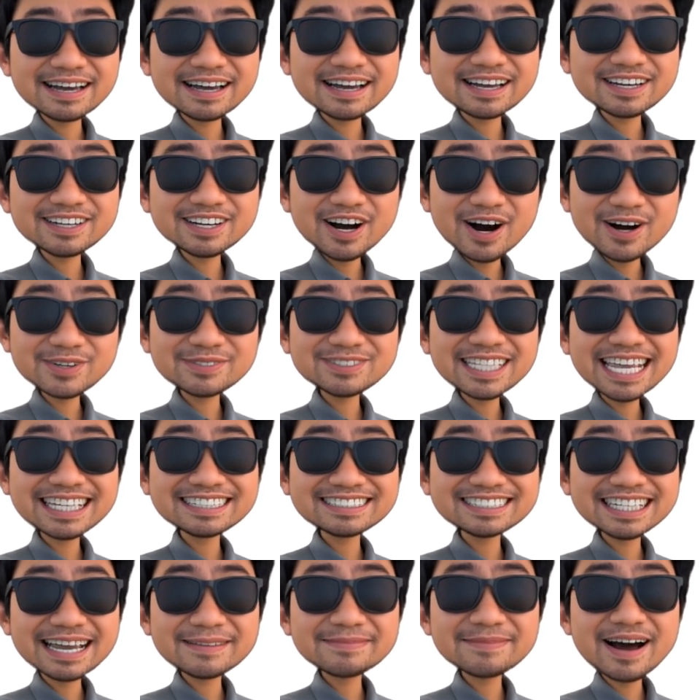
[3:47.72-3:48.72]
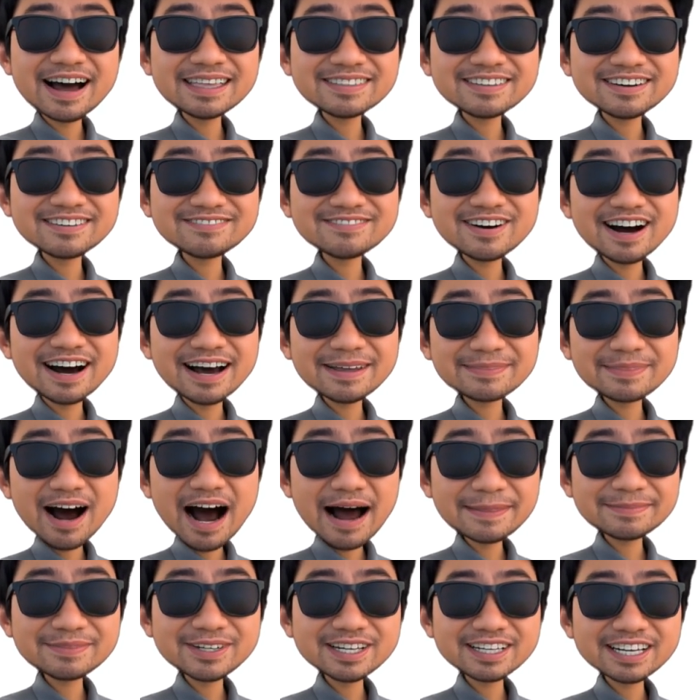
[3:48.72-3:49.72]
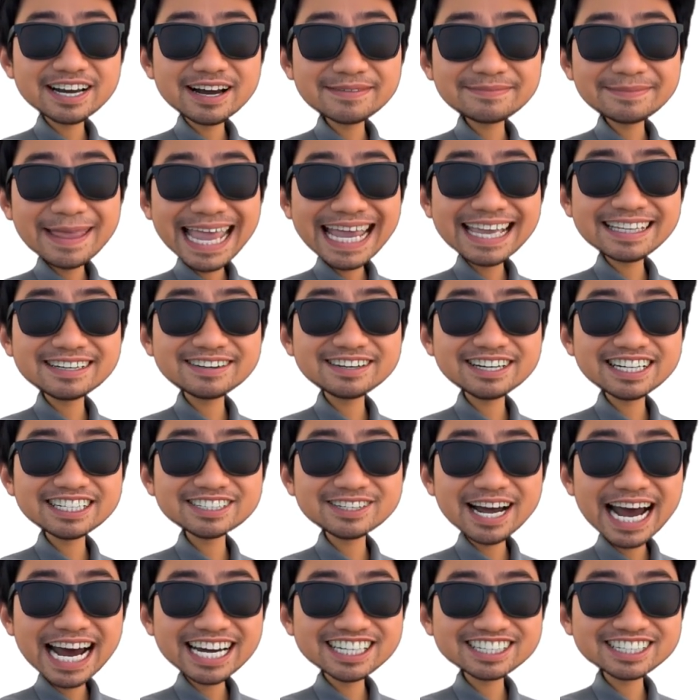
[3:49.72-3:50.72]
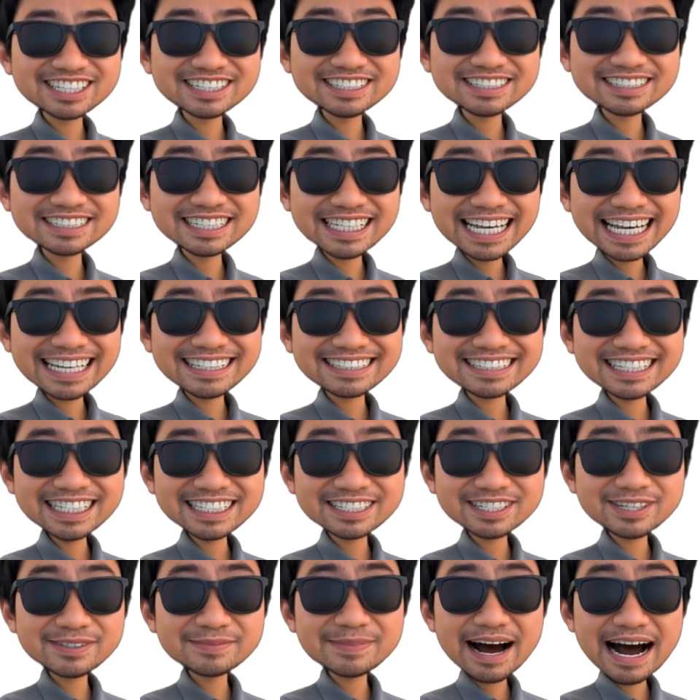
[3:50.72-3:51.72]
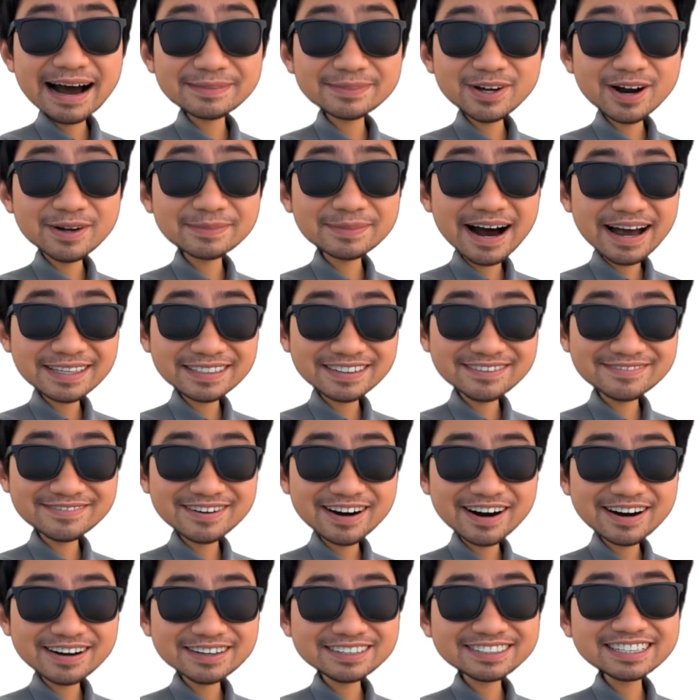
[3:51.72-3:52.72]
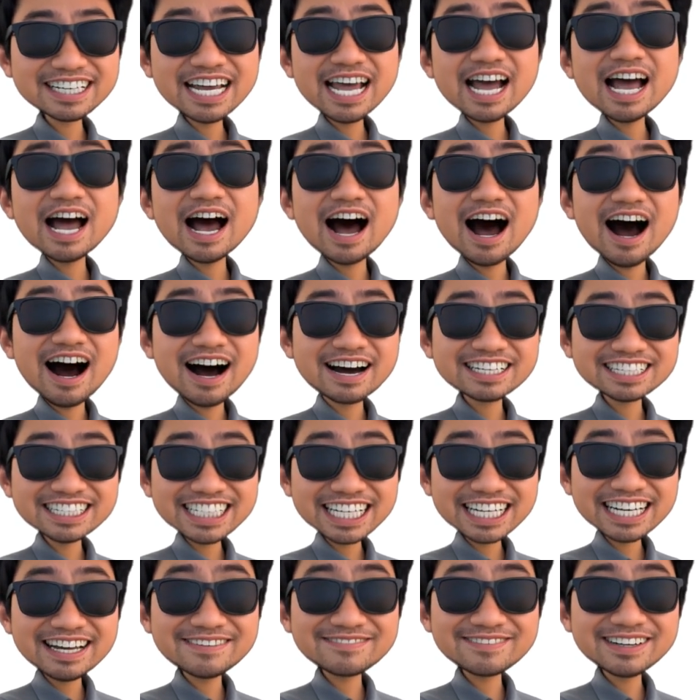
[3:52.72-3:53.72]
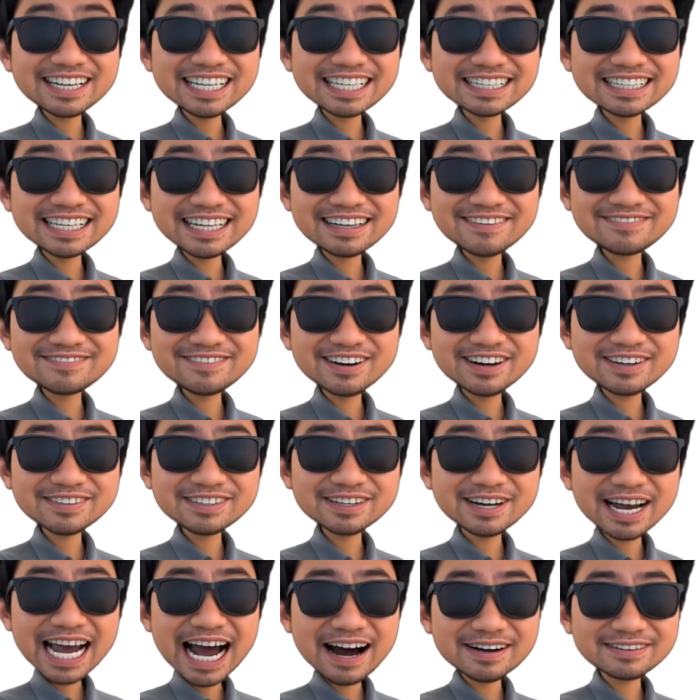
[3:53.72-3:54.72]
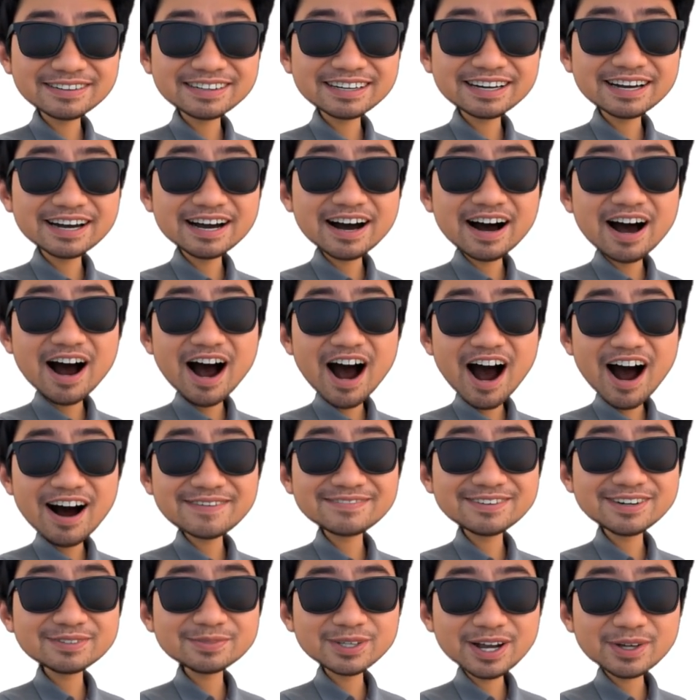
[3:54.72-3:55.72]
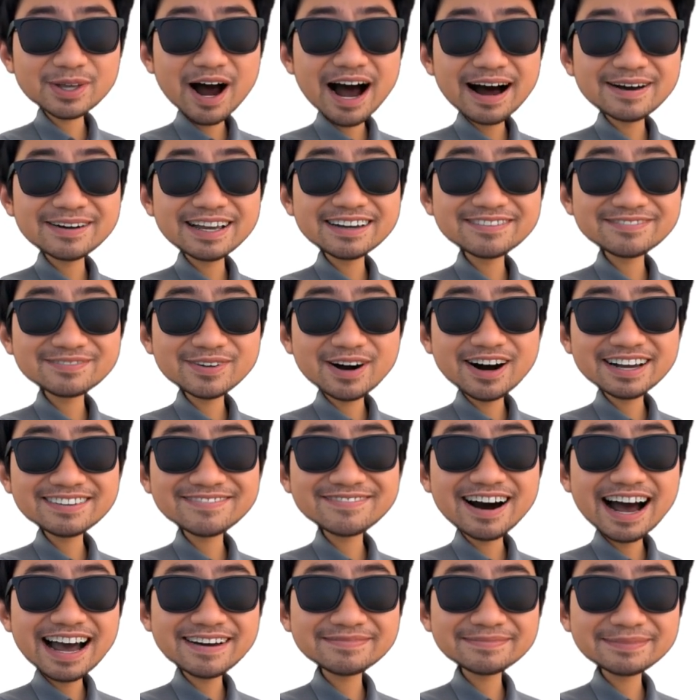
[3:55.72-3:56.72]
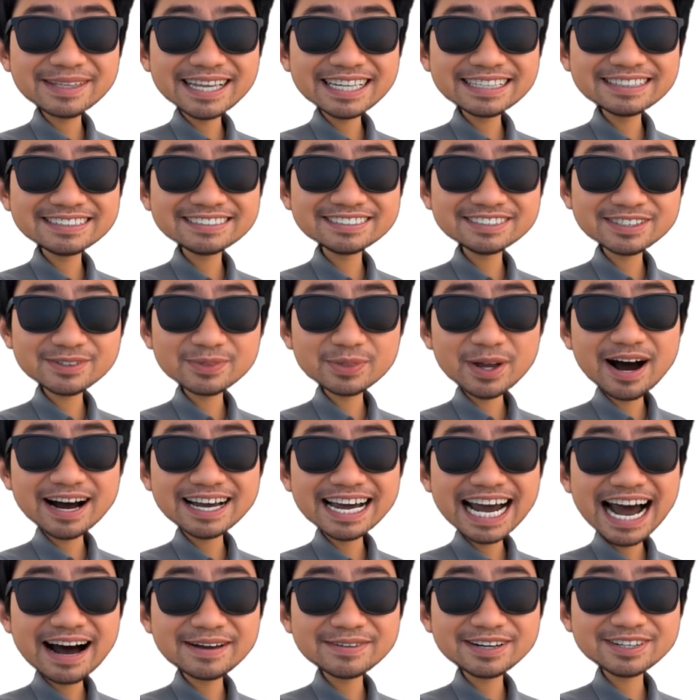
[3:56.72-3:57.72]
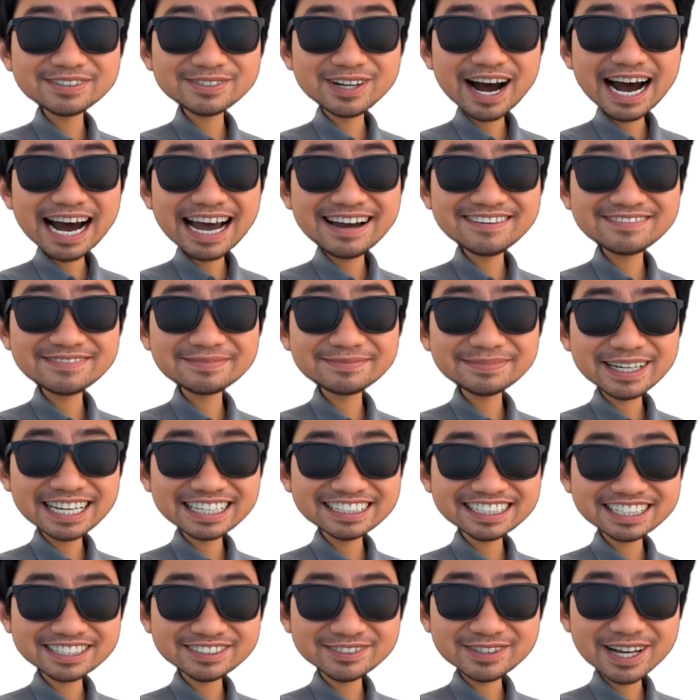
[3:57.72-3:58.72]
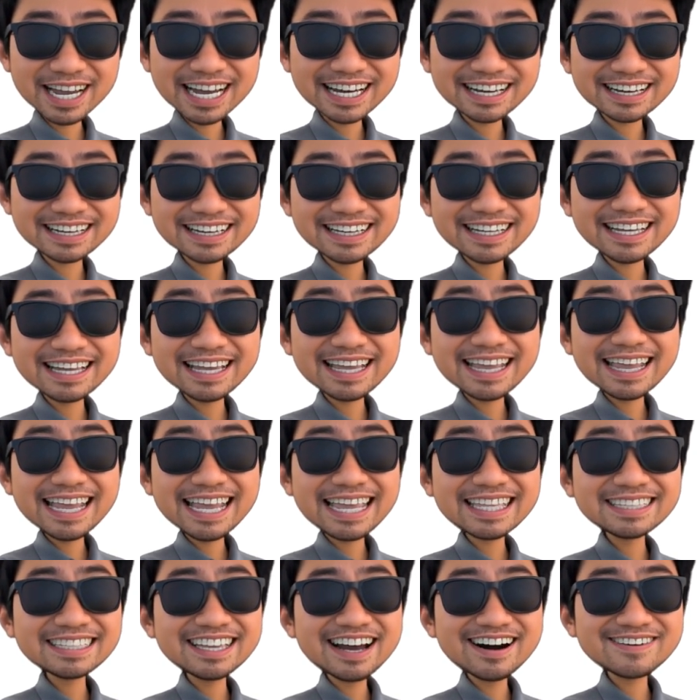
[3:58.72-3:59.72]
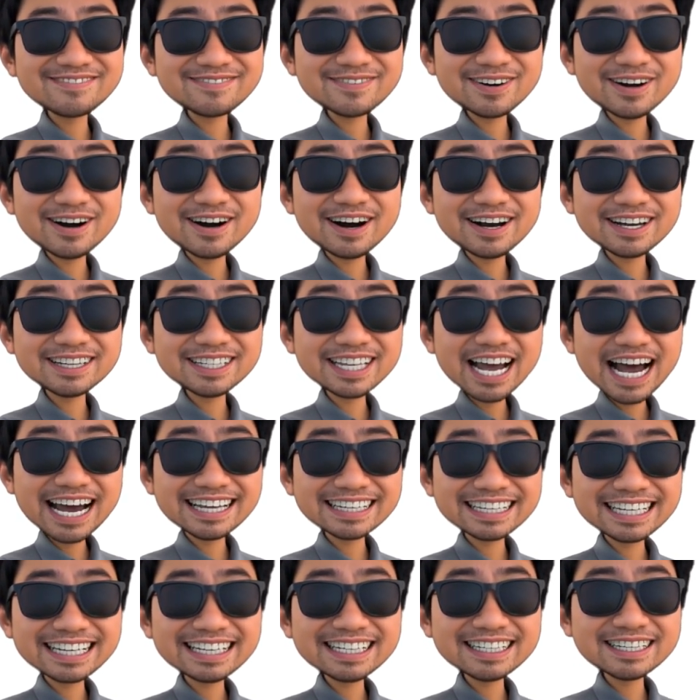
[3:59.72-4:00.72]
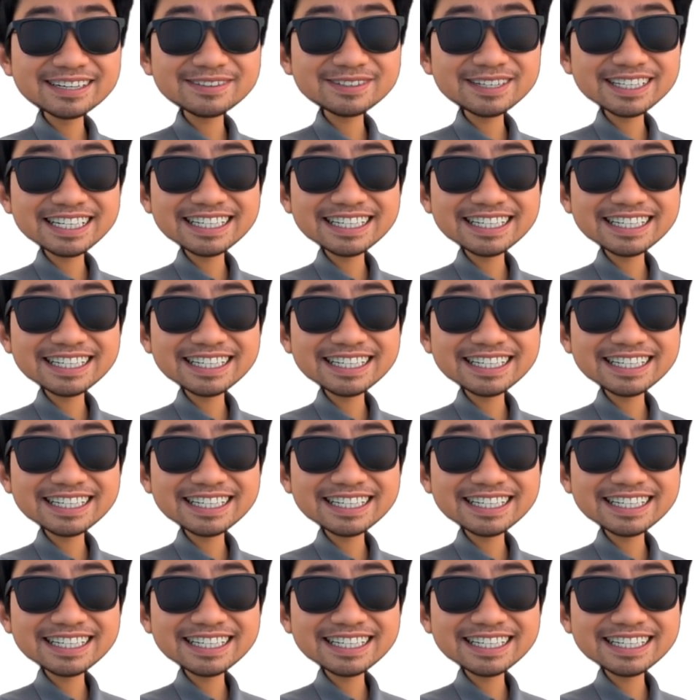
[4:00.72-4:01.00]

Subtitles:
Note that some other very popular Baler attractions like Ditumabo Mother Falls are significantly further out, often requiring 45 mins to 1 hour drive plus a trek, and therefore not included